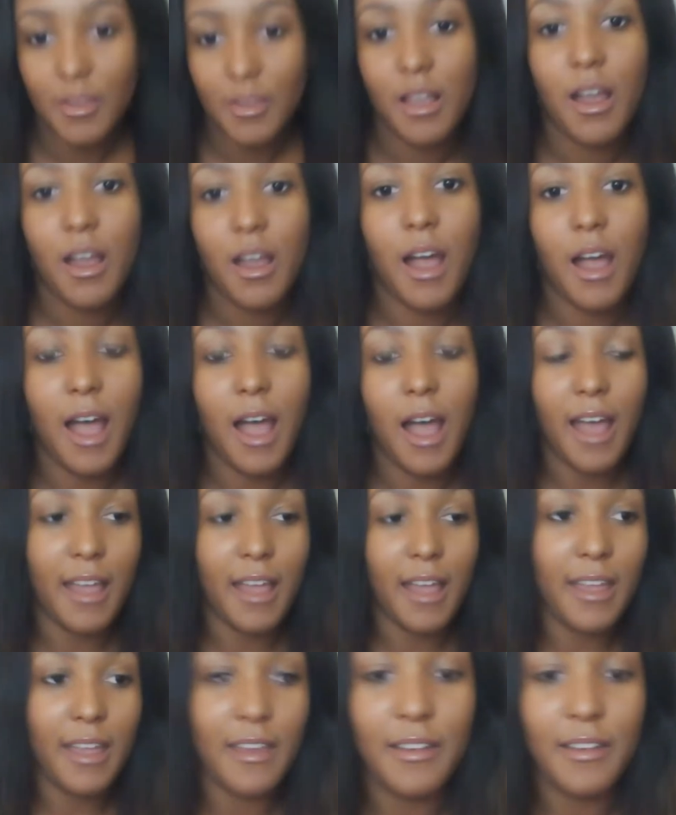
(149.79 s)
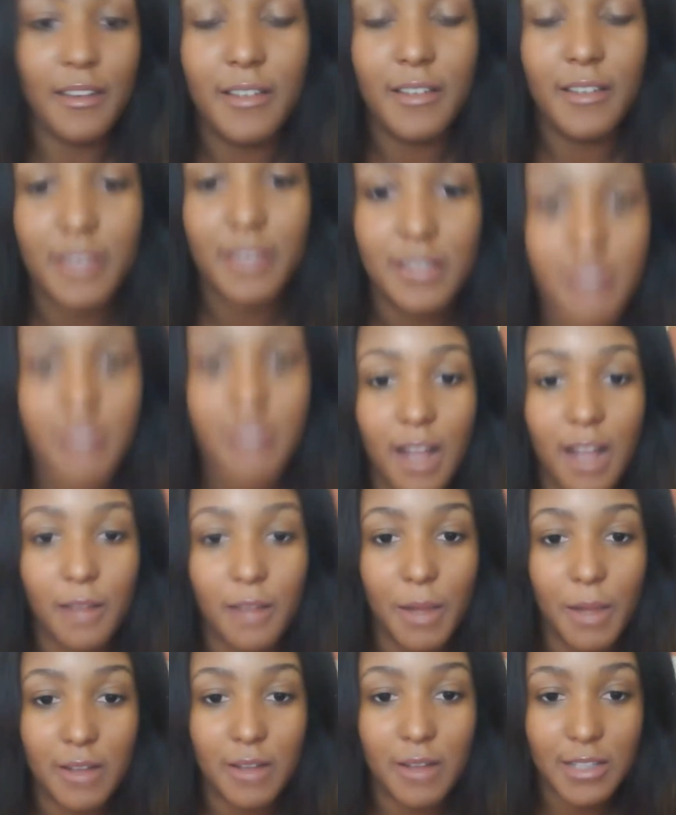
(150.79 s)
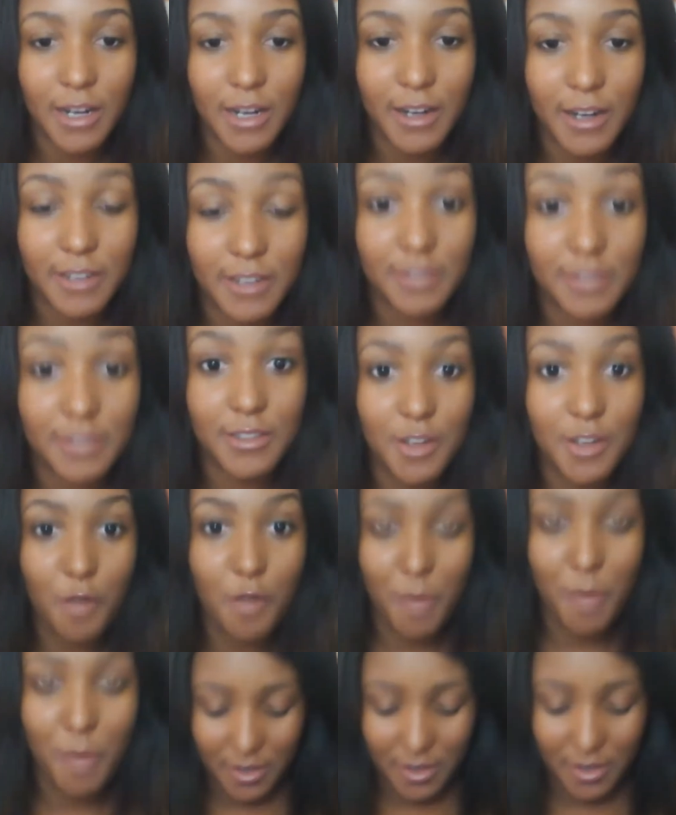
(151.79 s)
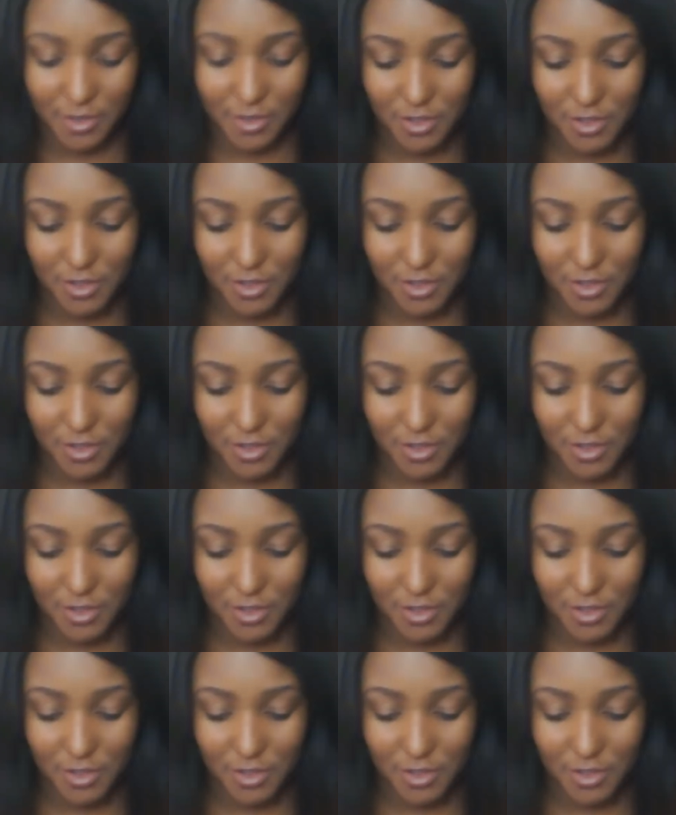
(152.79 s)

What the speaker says: I talk about Tarte so much.